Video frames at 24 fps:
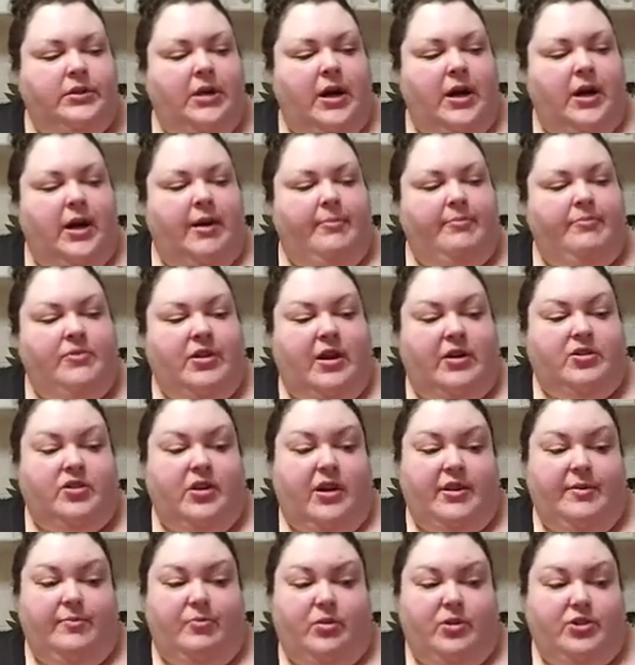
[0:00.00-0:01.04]
I'm not
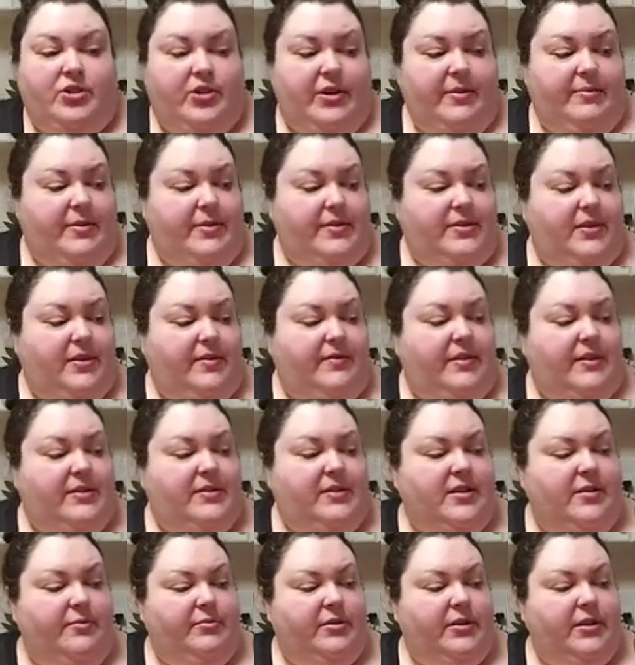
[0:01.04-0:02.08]
trying to portray myself
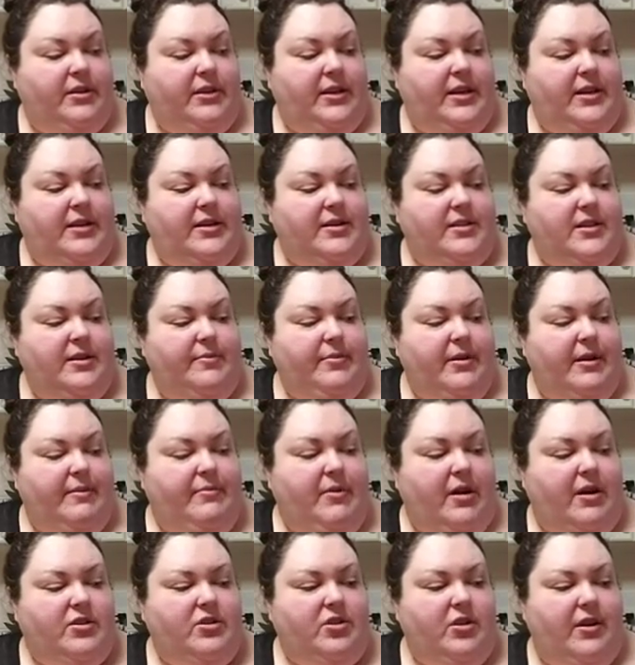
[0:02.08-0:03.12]
as completely innocent, but
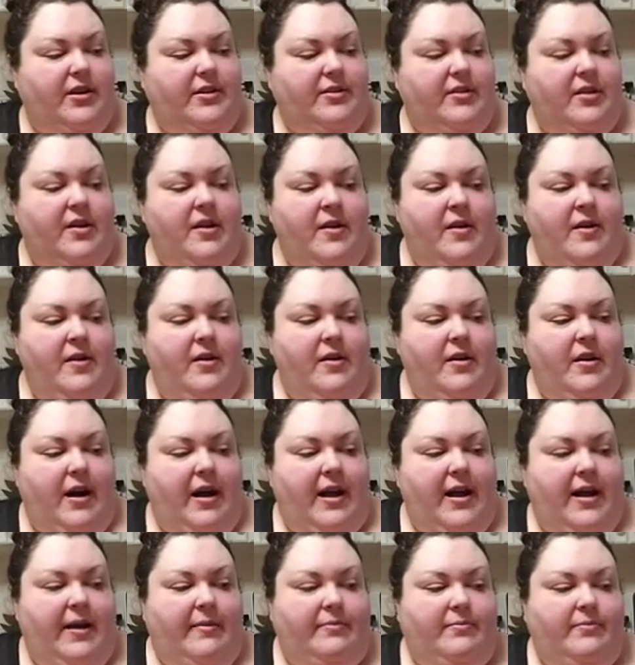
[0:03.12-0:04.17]

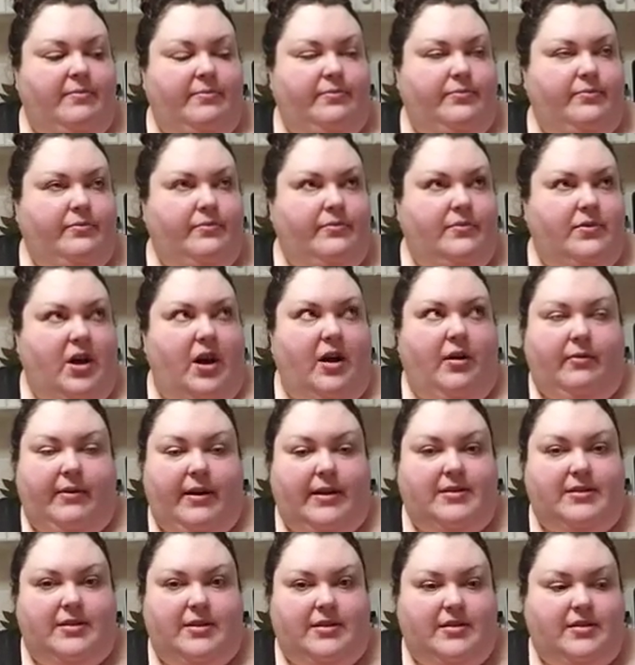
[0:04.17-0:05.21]
I am not
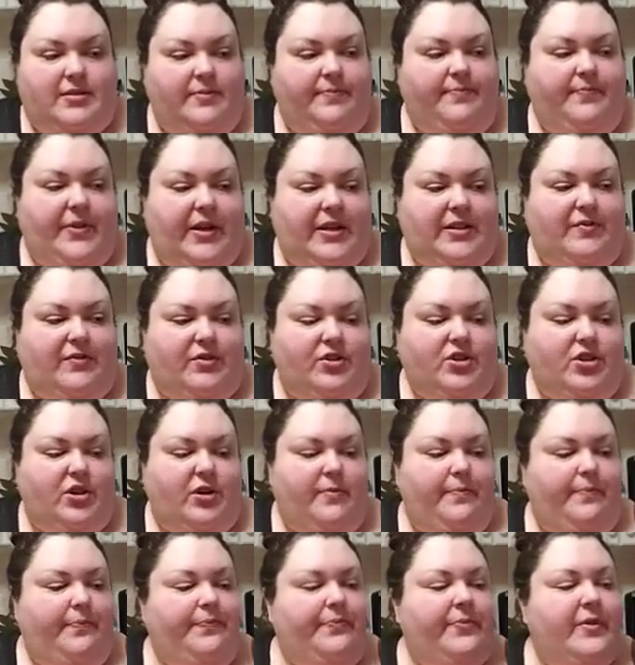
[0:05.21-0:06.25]
racist. That's for sure.